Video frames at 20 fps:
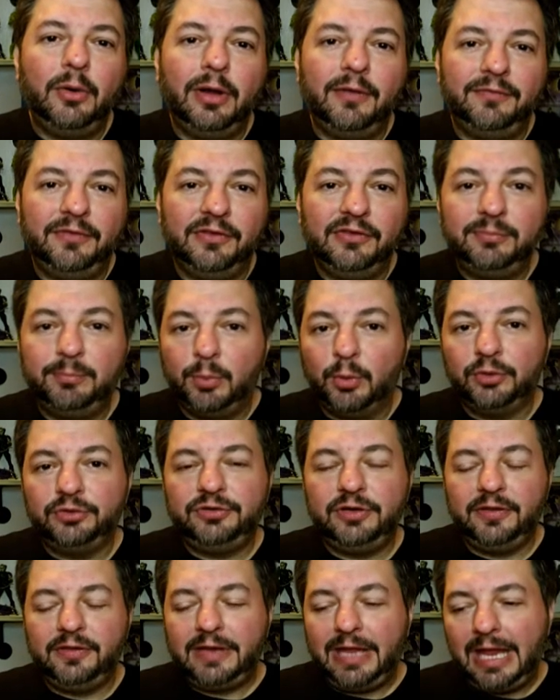of this
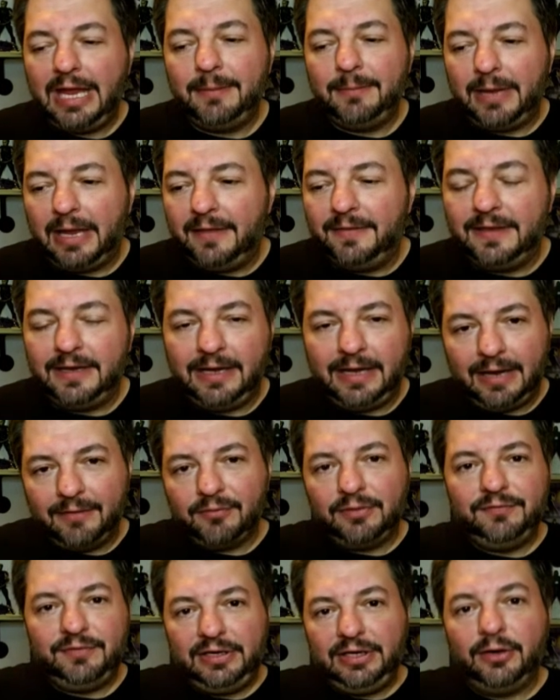portion of the game, and then in
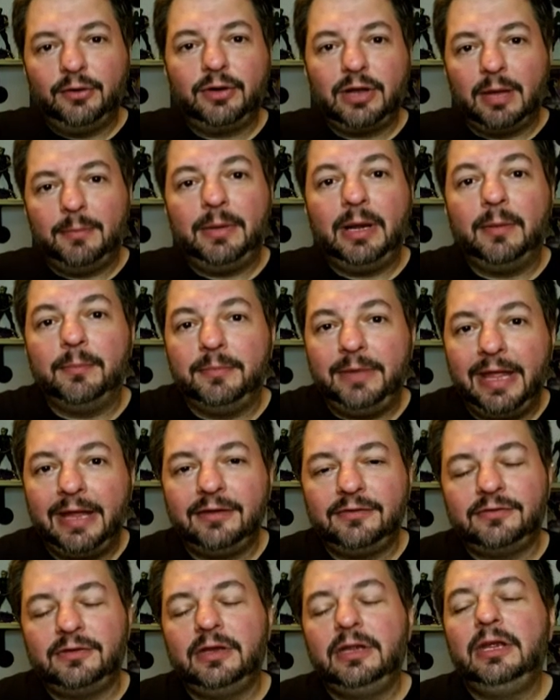every video coming up
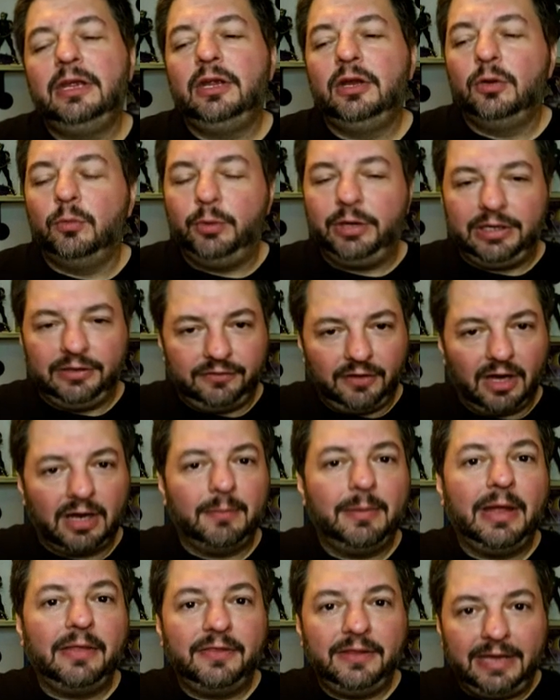next, we can talk
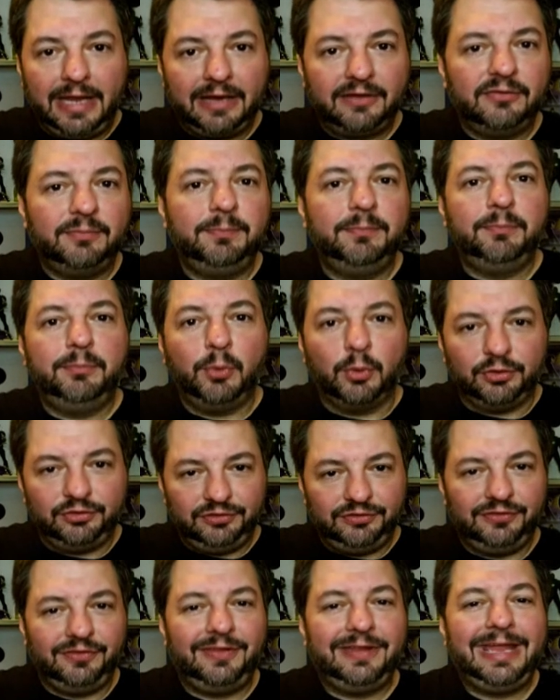about the next
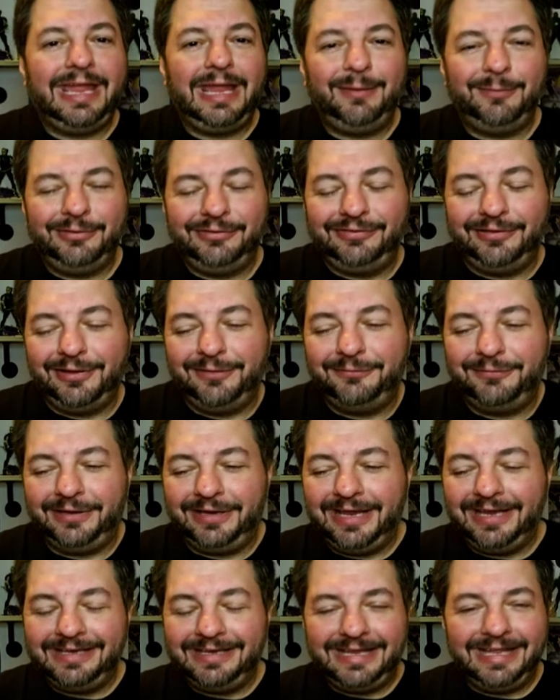portions of the game and stuff
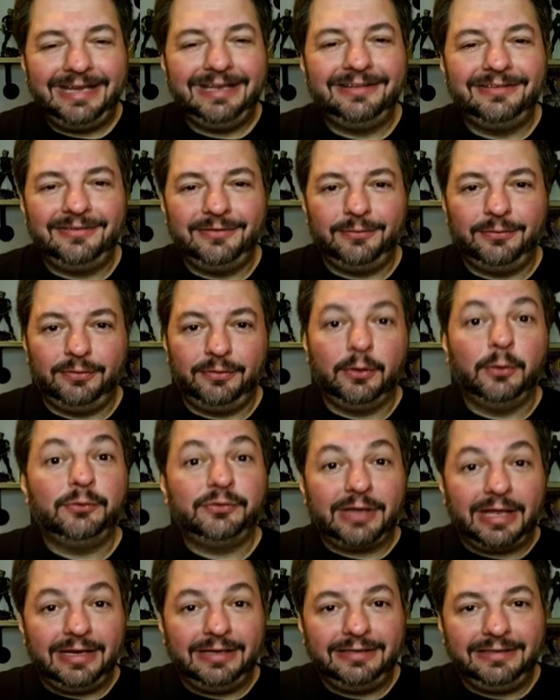and, and get into those
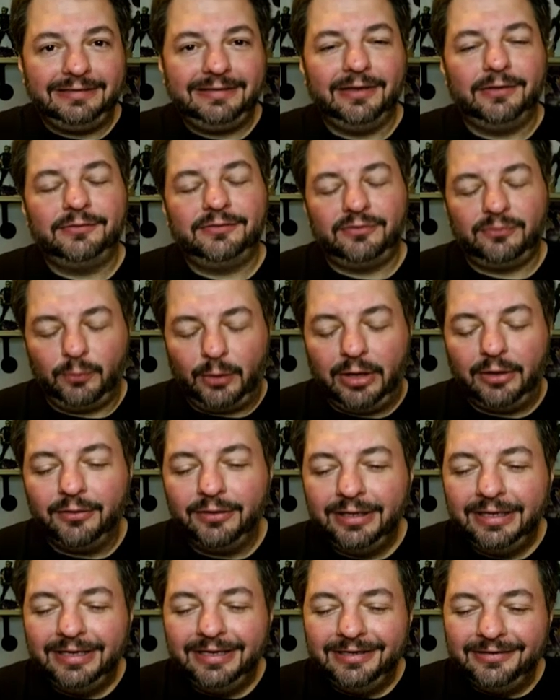kind of details as well.
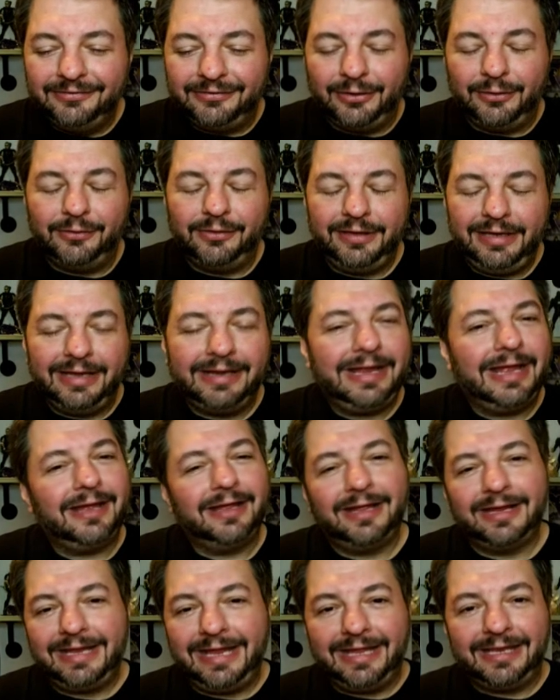So, Leah, again,
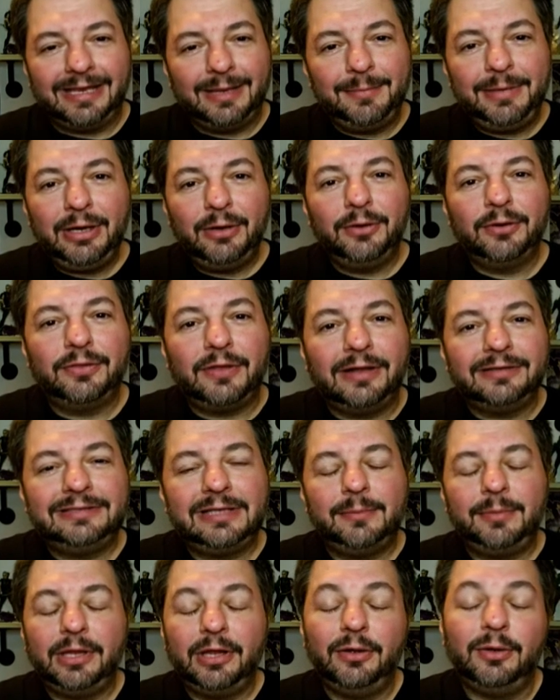again, let me know your thoughts
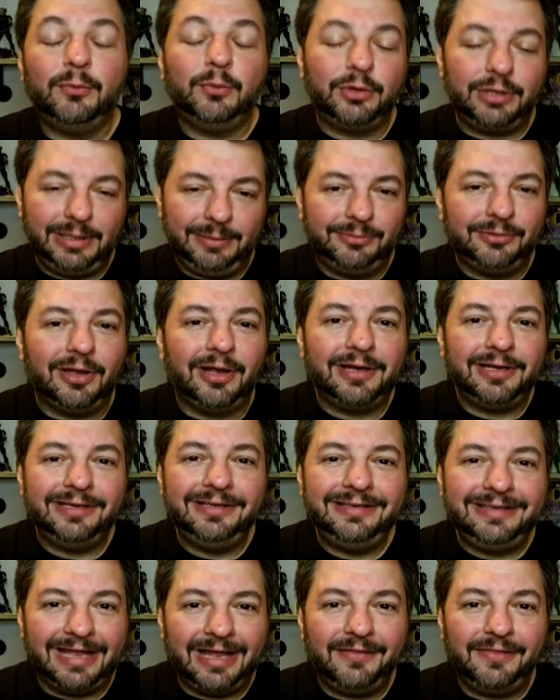down below and we'll keep
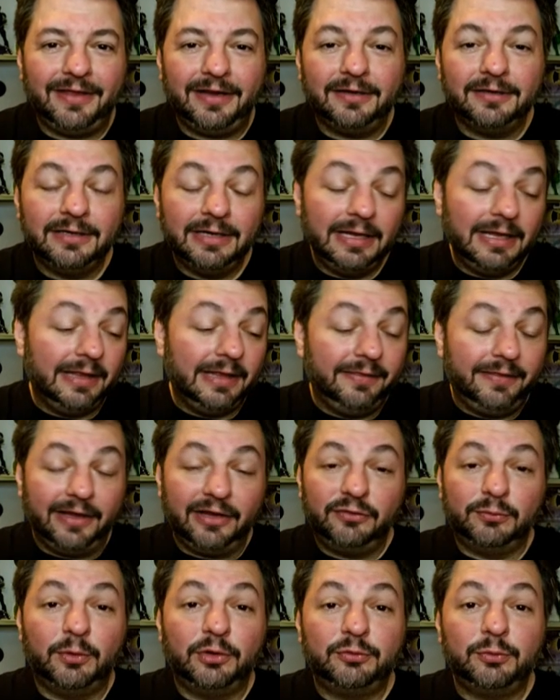talking down there.
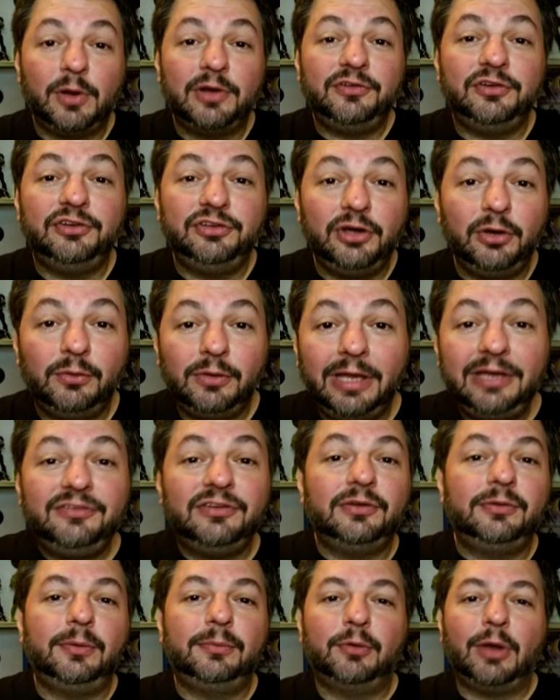Thanks so much for watching show. Like,
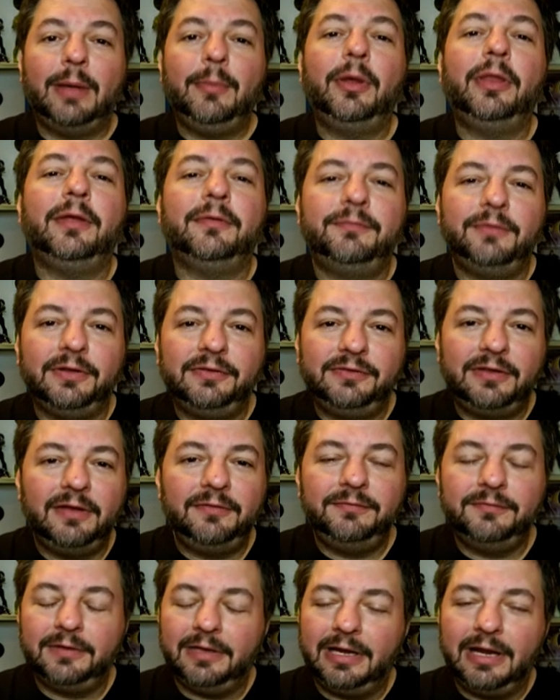share, subscribe, all that fun
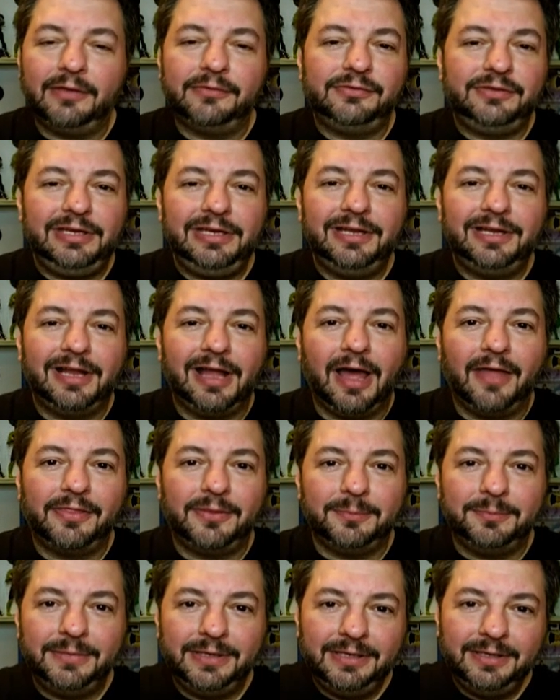stuff, and I'll see you in
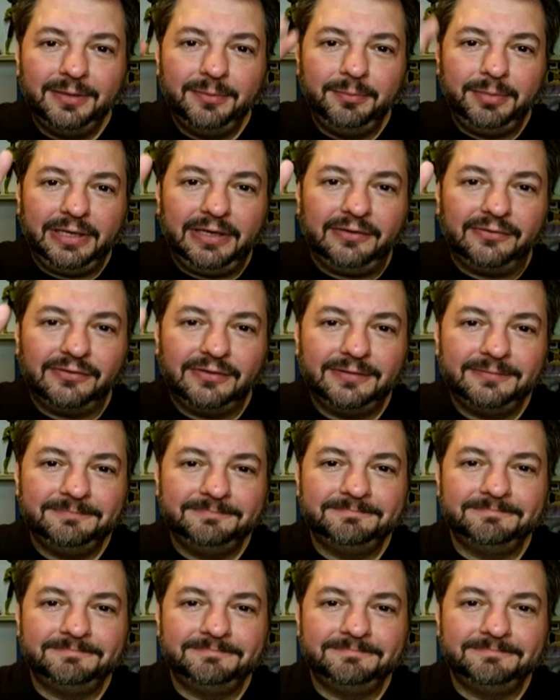Gotham. Peace.